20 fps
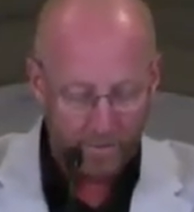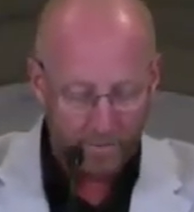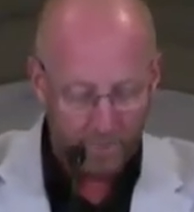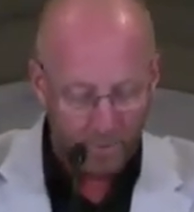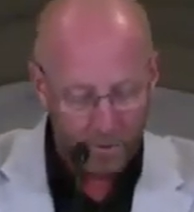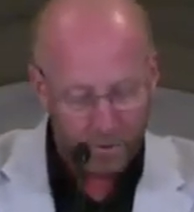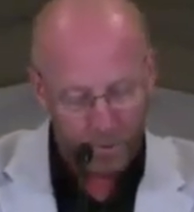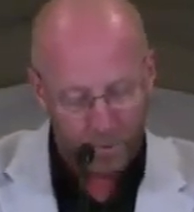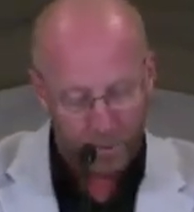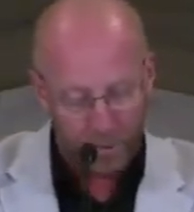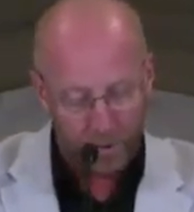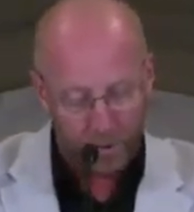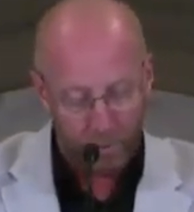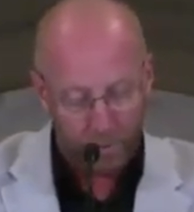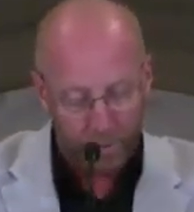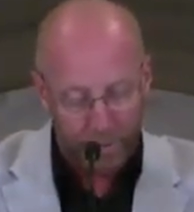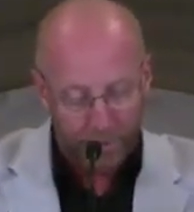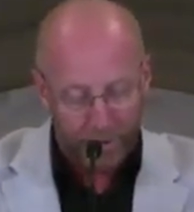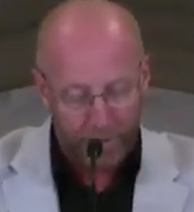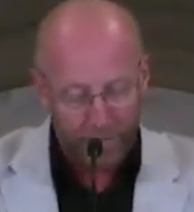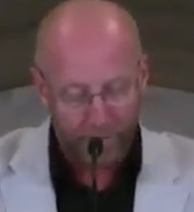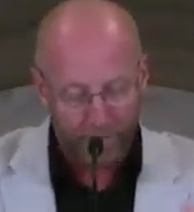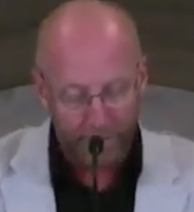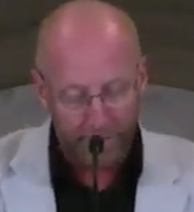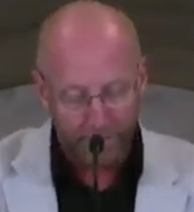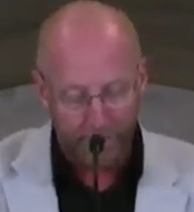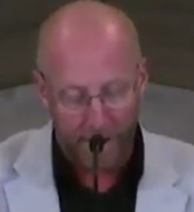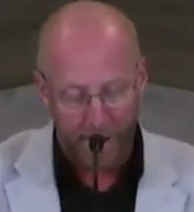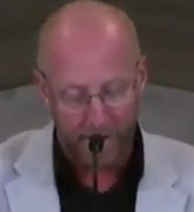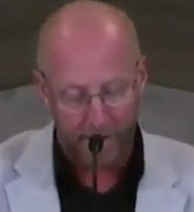Verse 22. But if I
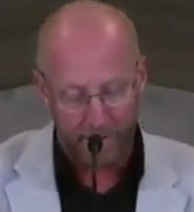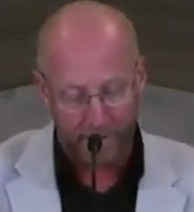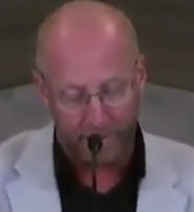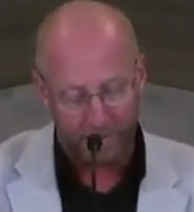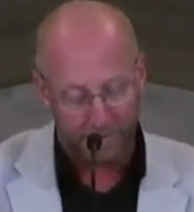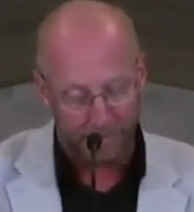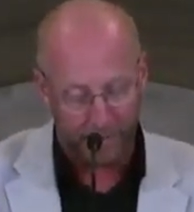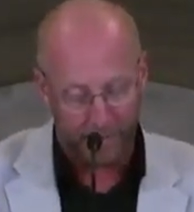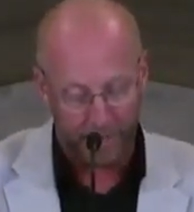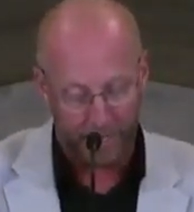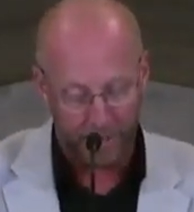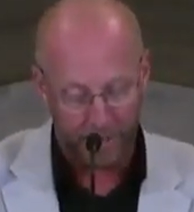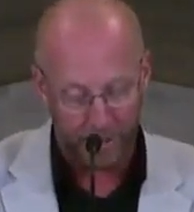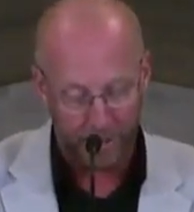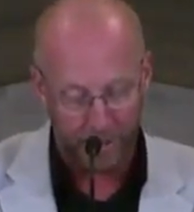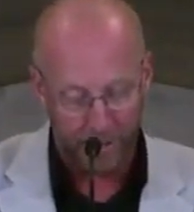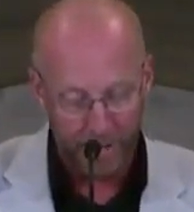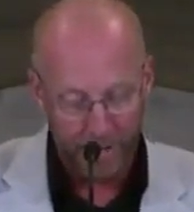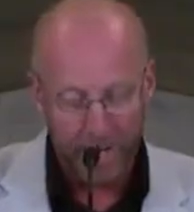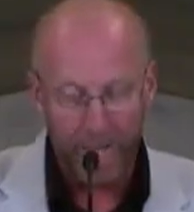live on in the flesh,